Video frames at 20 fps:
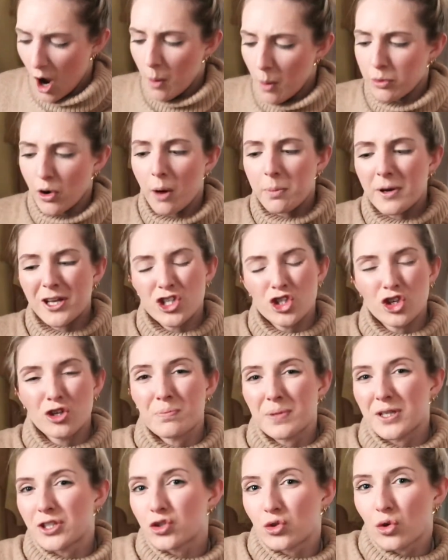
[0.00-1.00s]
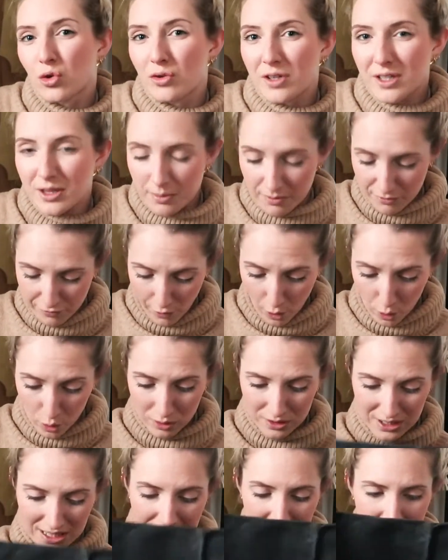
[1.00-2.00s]
Probably shouldn't be storing them
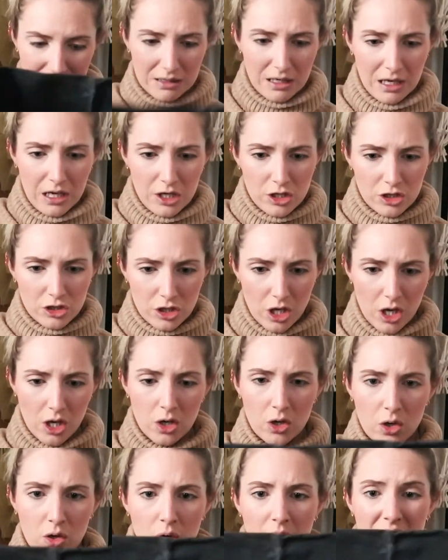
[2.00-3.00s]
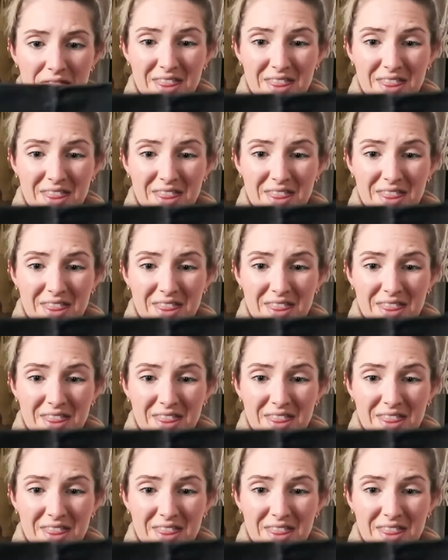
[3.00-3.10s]
folded, so